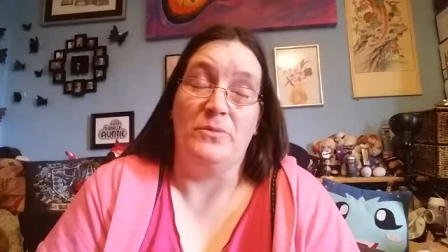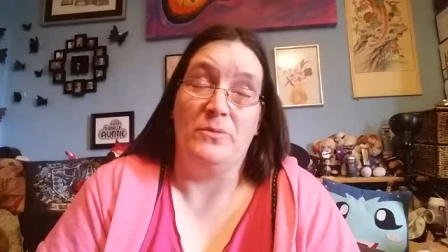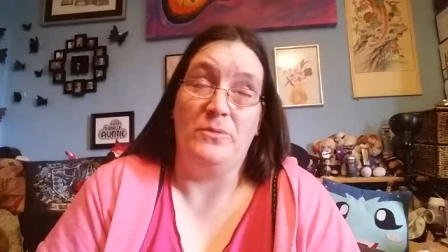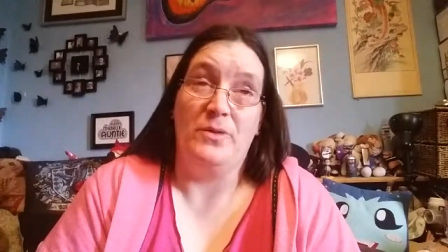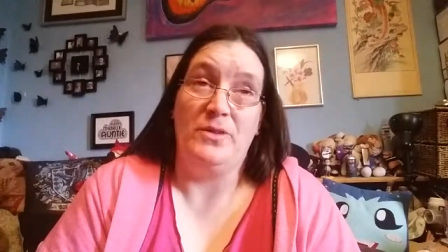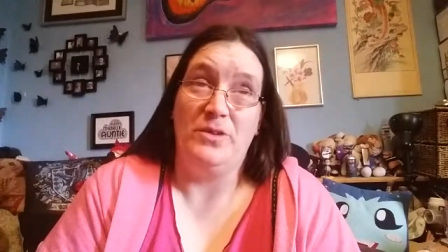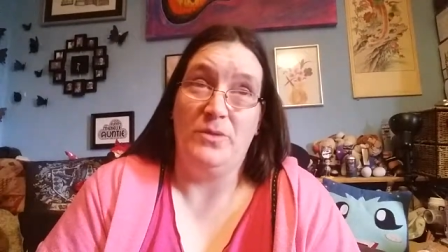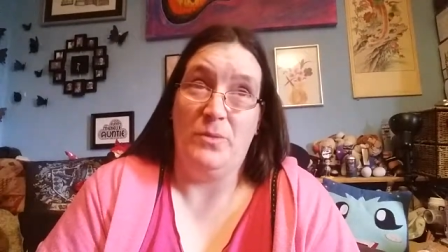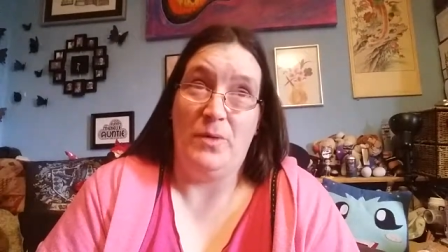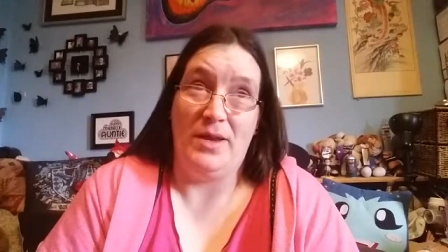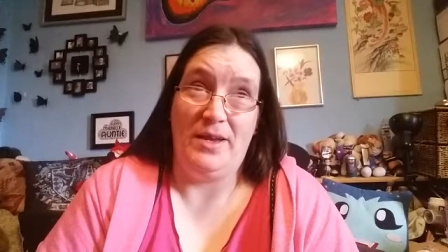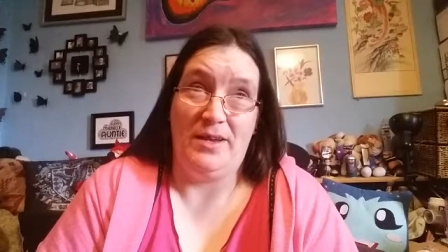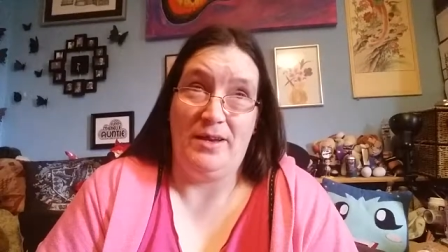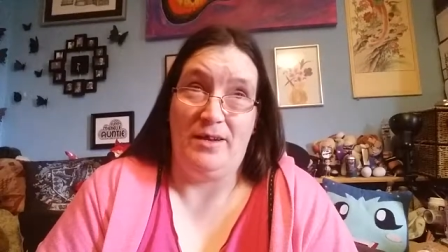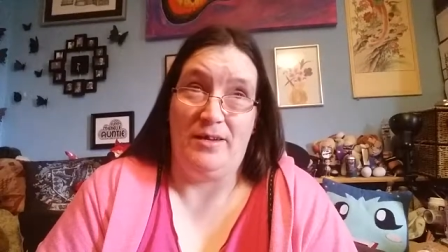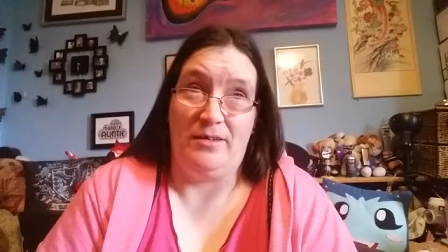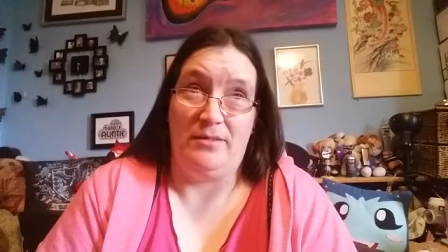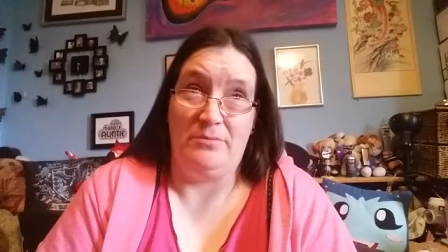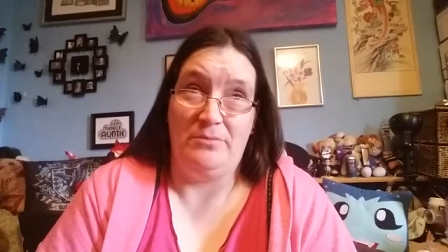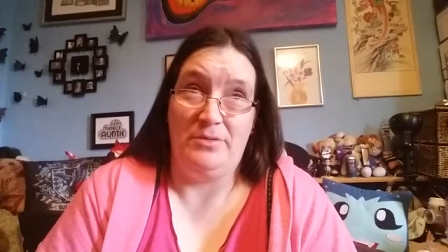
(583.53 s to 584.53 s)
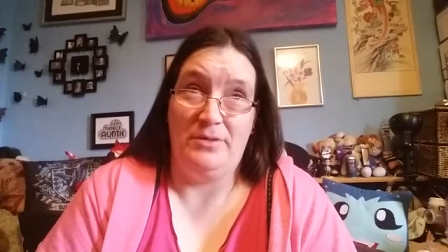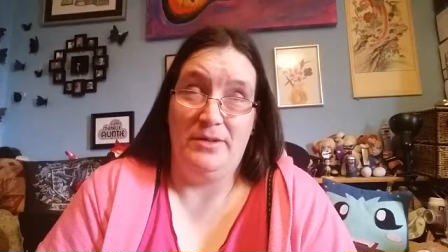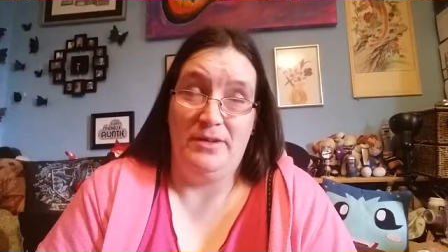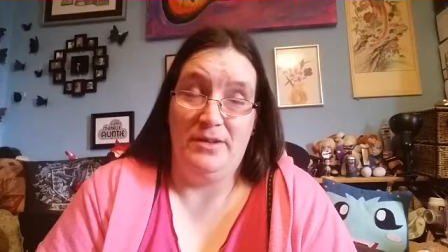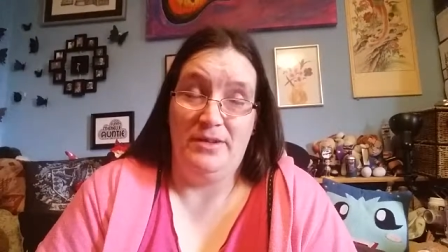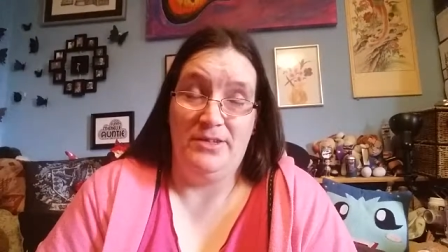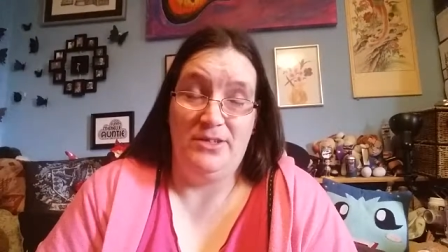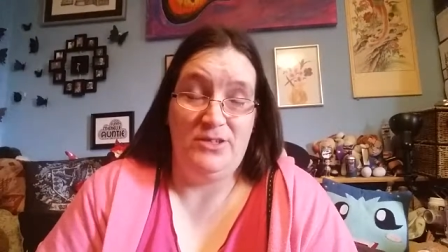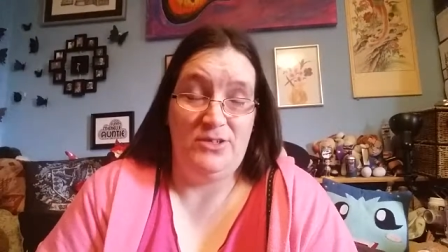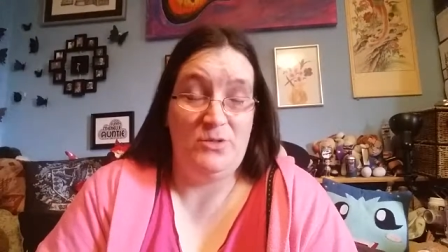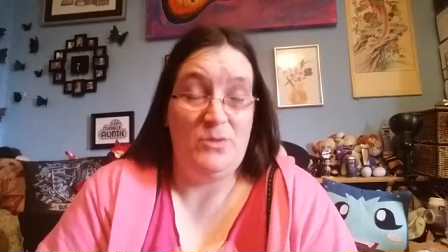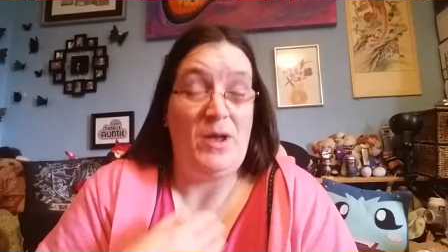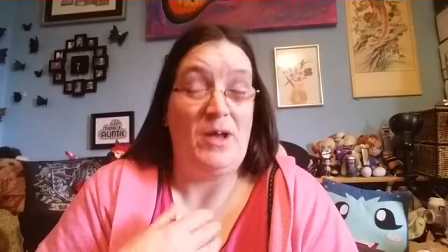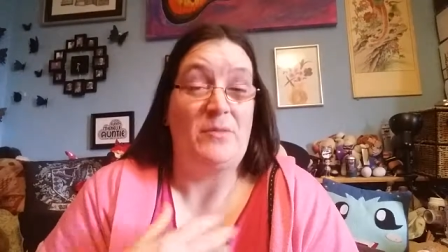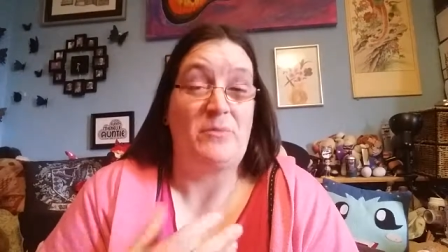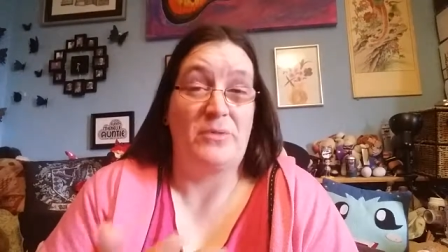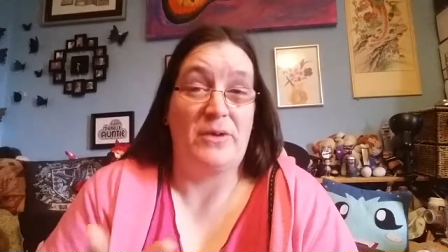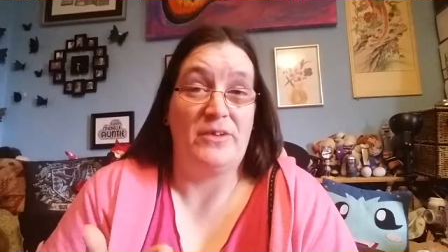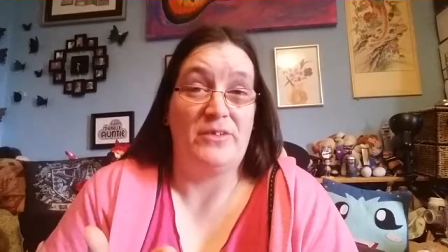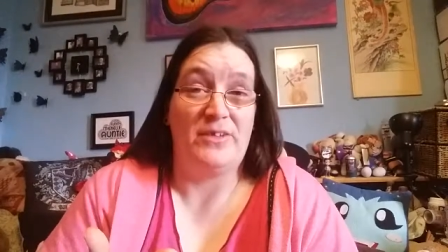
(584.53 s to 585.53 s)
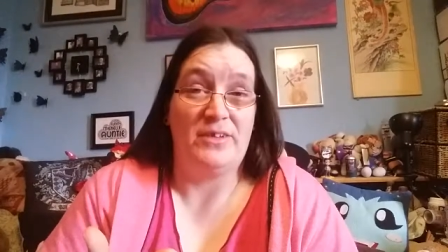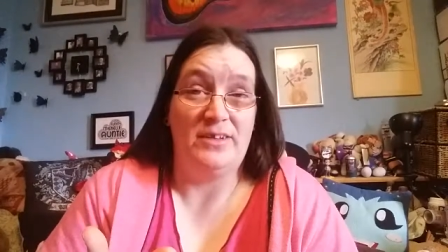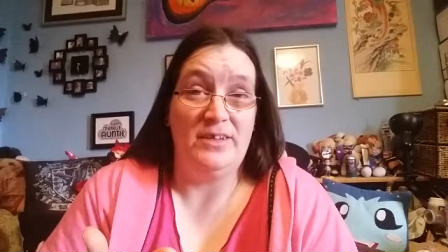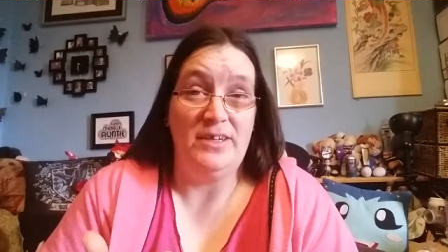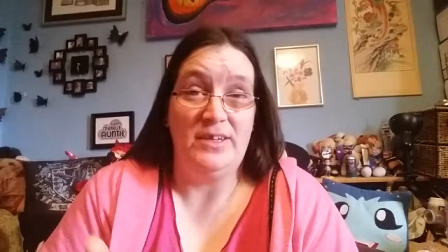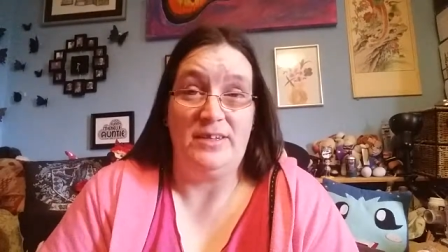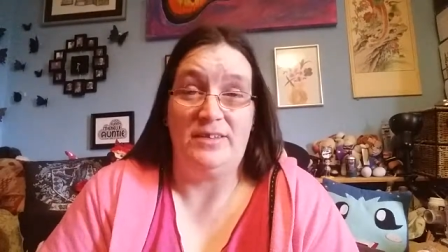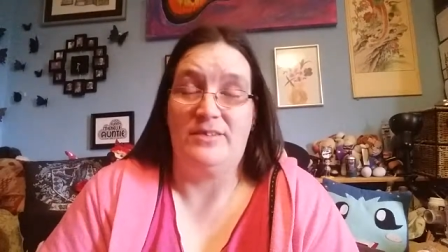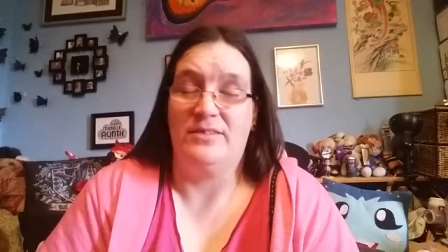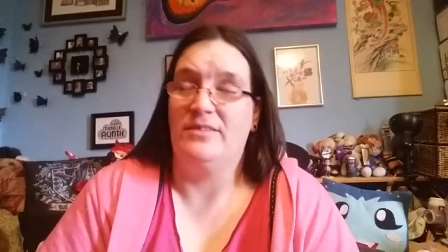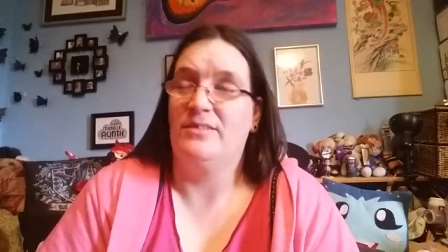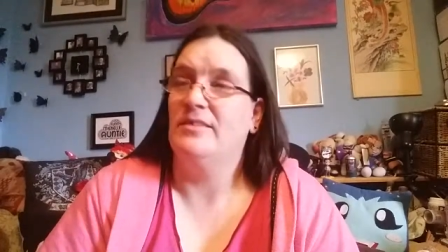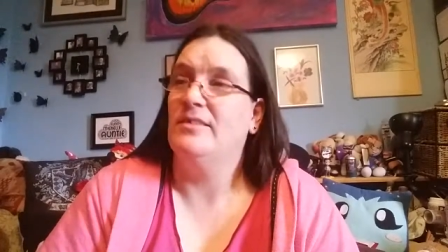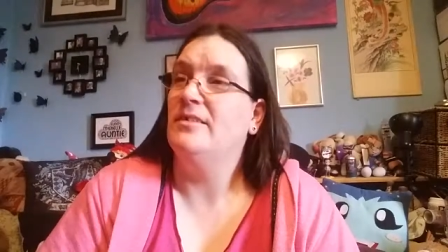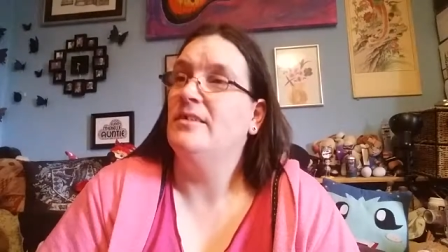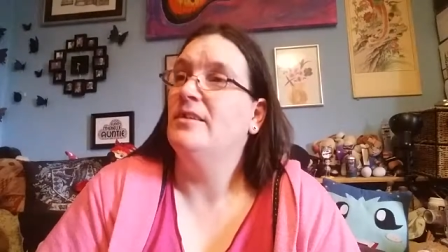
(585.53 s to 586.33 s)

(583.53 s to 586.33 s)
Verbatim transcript: when you wake up, you have pressing needs.